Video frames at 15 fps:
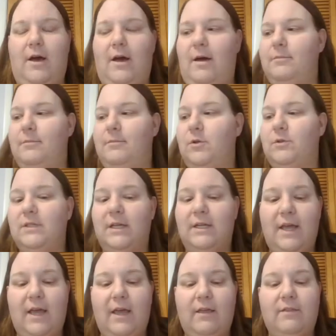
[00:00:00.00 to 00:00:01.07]
So
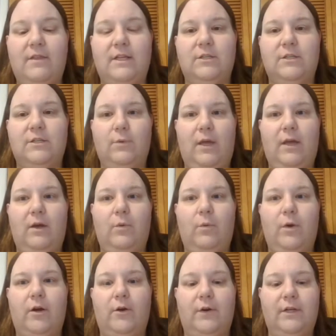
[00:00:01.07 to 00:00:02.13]
today, this week,
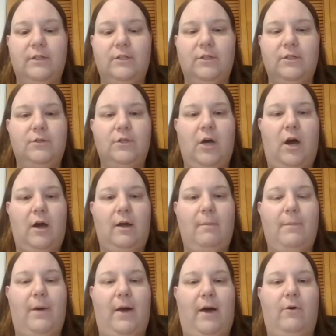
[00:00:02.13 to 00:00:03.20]
we're going to talk
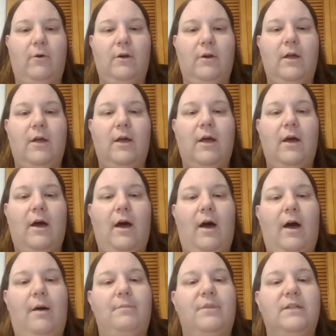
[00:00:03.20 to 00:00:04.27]
about
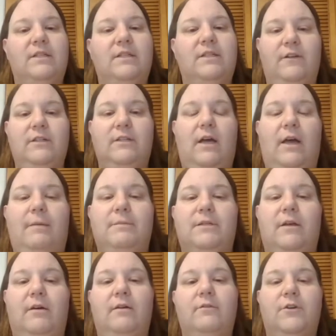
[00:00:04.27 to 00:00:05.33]
the different types
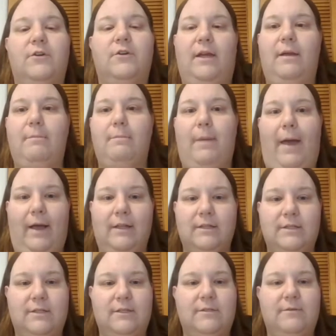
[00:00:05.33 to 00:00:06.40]
of Cricut
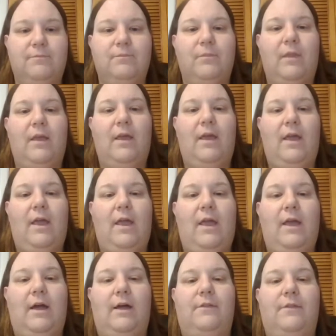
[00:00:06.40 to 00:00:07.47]
mats
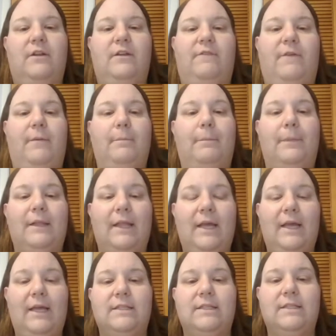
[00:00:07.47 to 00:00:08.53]
and the different
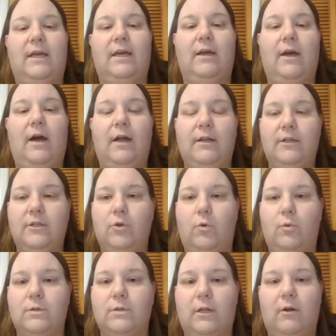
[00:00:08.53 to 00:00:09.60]
blades and cutting
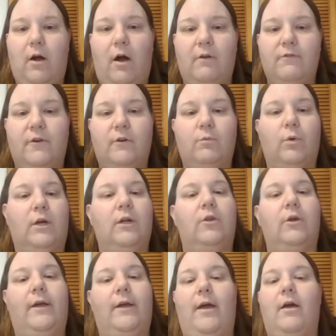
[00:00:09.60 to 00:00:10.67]
tools that are offered. We're going to
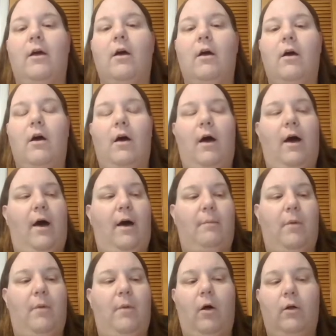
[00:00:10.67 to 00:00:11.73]
look at
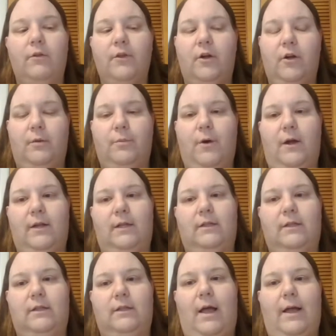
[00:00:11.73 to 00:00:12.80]
all of the current
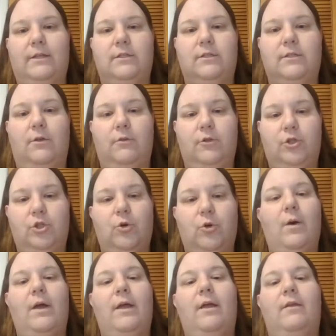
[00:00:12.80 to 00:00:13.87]
product lines, so the
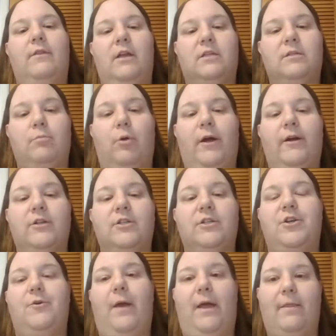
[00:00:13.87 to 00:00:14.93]
Joy, the Explorer Air
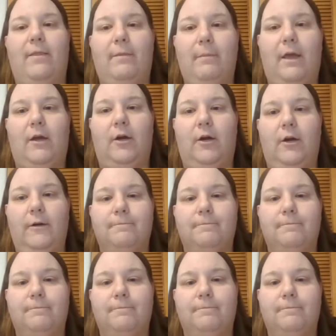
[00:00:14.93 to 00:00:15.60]
2, and the Maker,